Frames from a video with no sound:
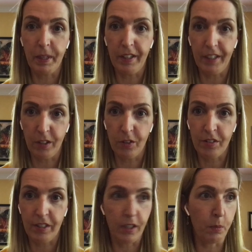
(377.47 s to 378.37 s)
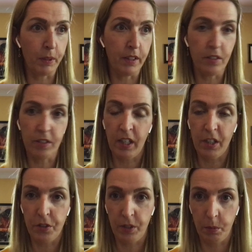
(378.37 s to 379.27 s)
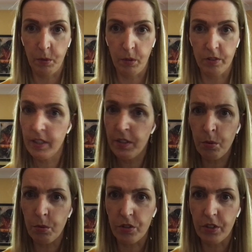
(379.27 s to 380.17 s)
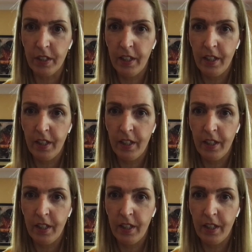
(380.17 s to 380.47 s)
a building looks like or whether there's art on the walls? They don't.